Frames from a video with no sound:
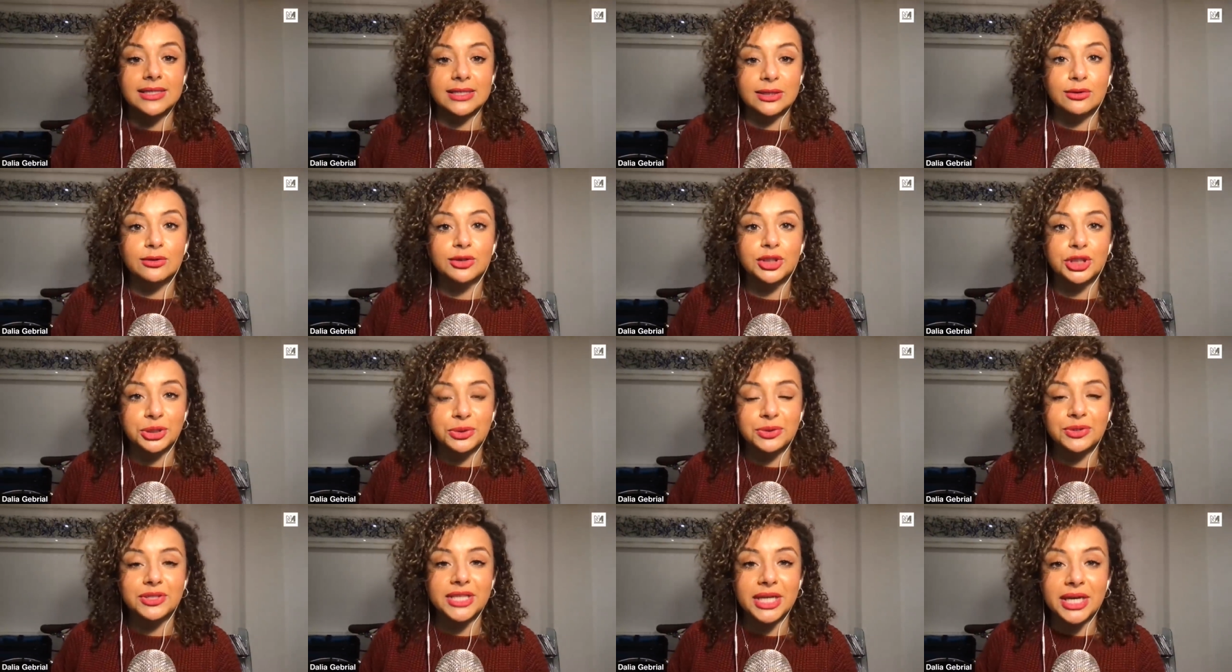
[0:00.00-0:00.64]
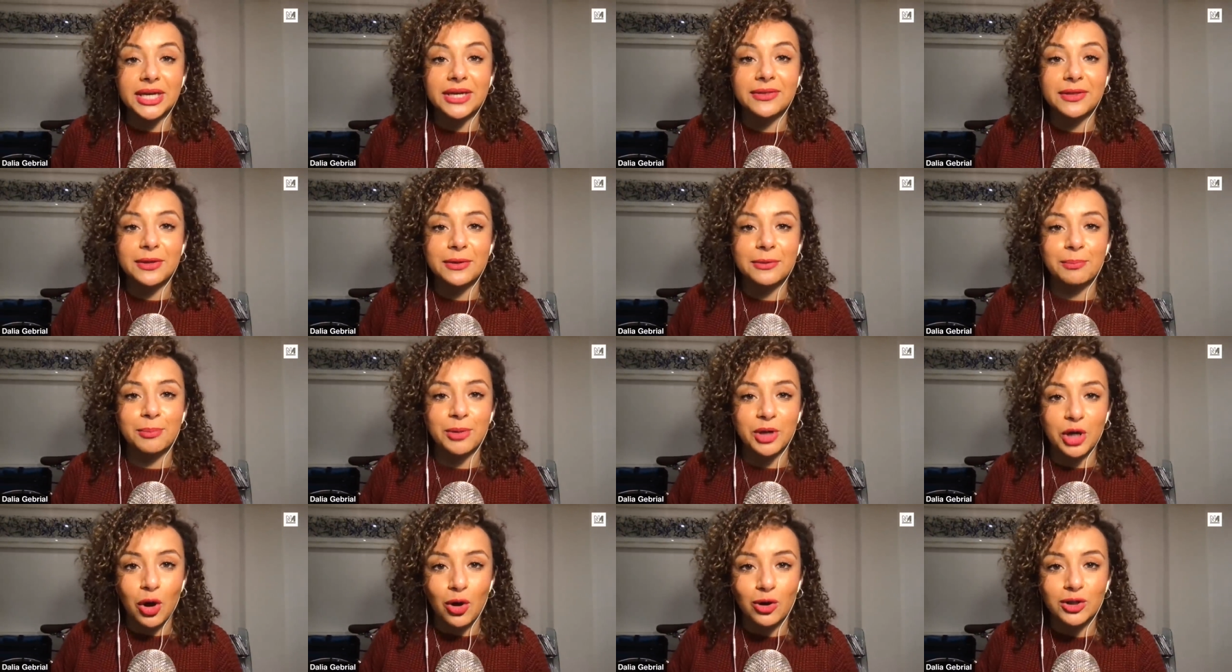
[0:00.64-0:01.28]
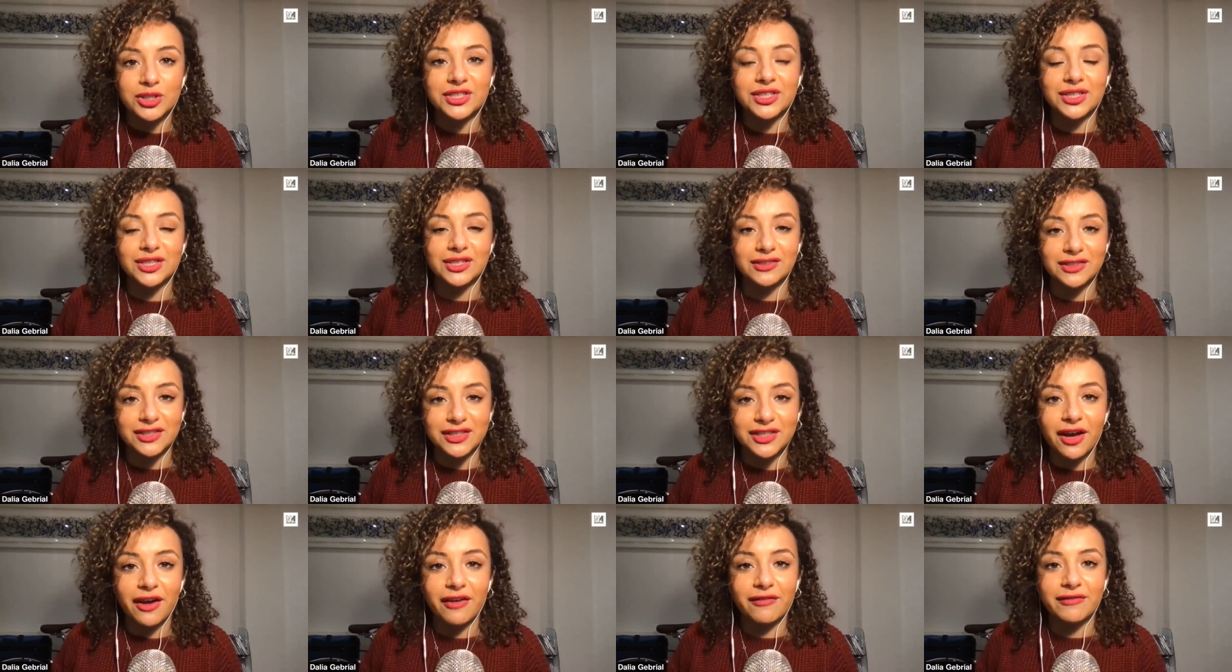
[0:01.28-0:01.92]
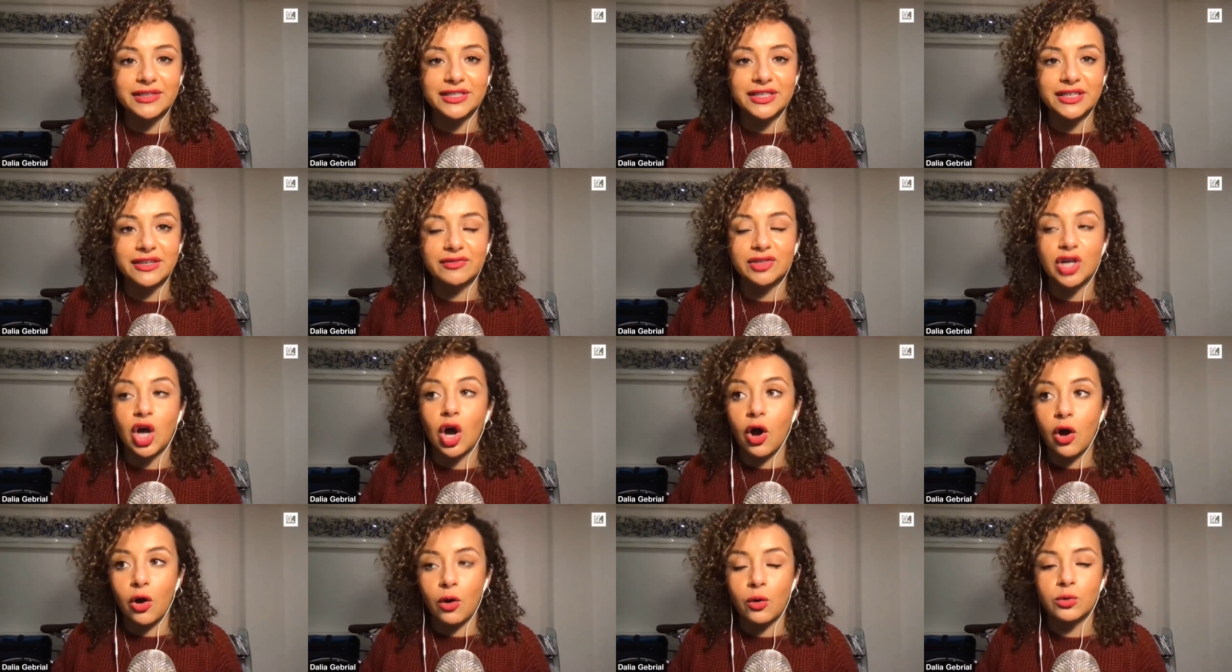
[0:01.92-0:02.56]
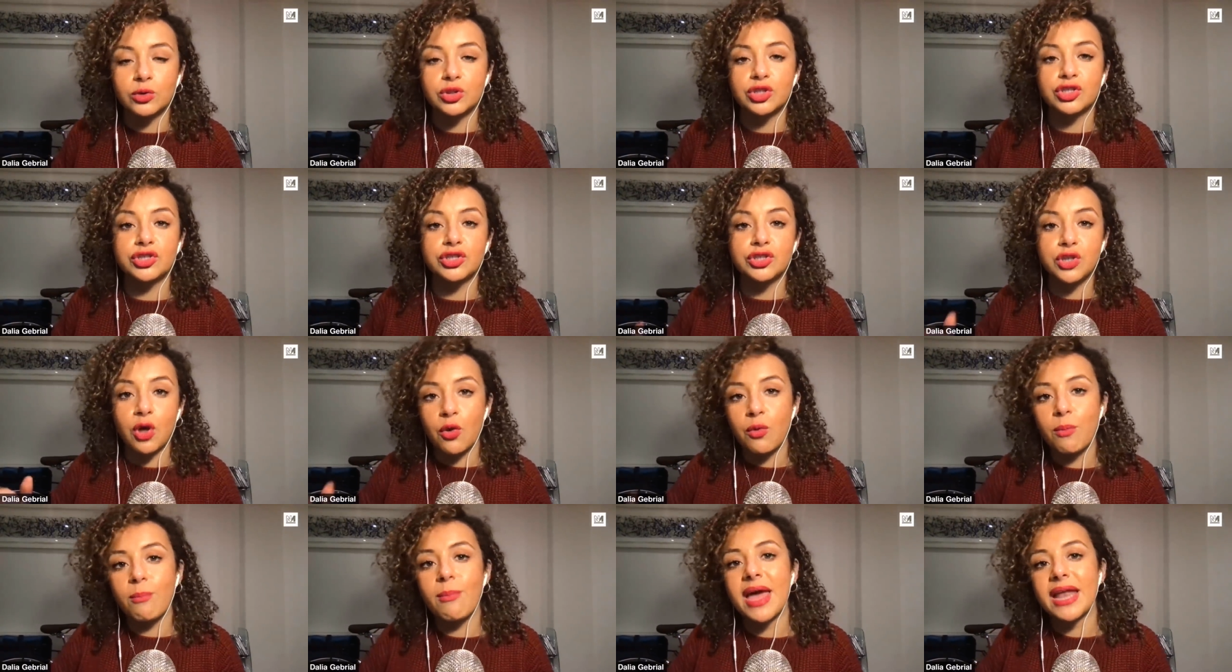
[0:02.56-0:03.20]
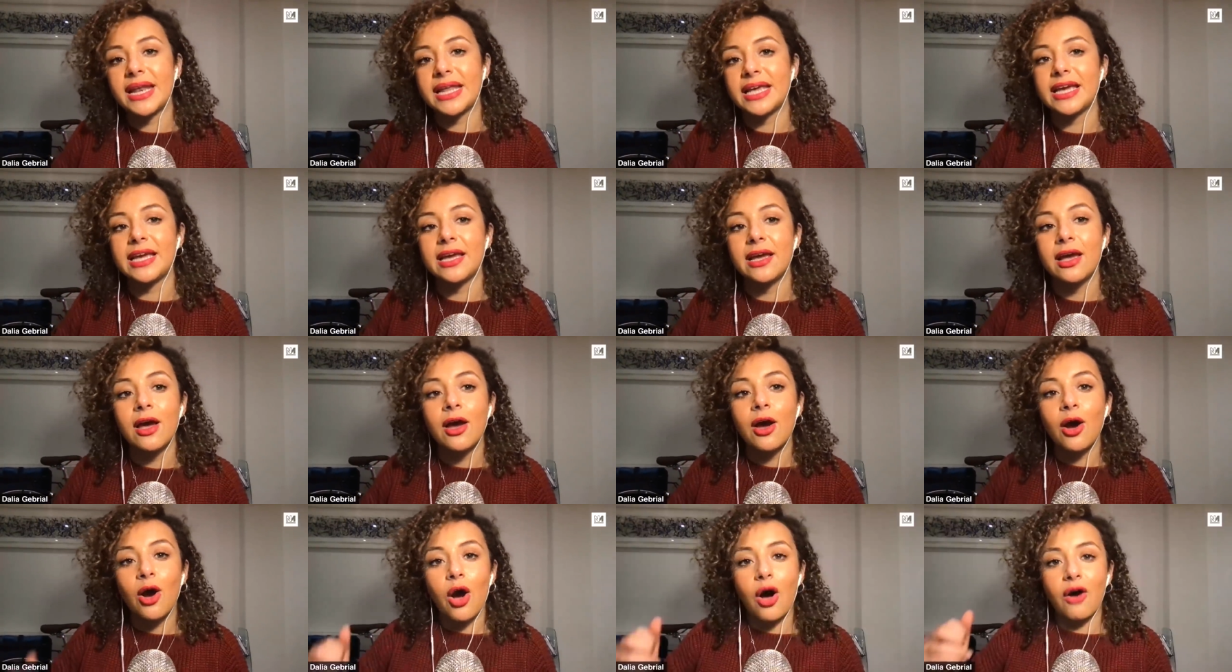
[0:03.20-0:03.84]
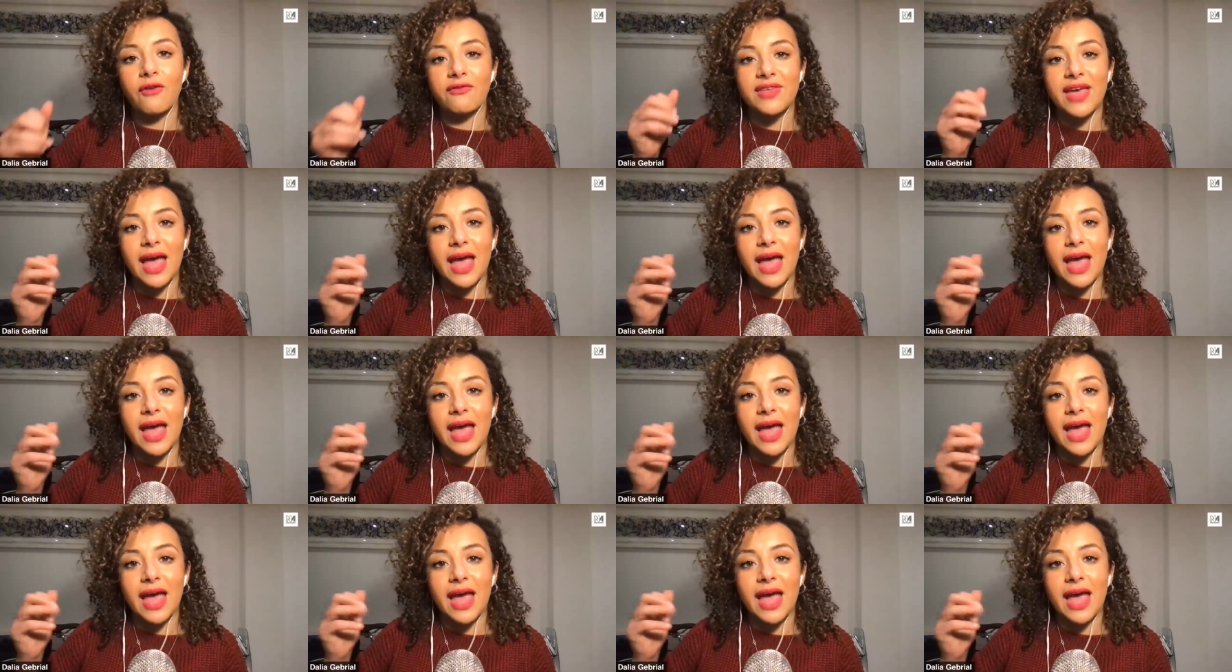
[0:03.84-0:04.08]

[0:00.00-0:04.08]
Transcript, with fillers: I still do think that because the conservatives hold so many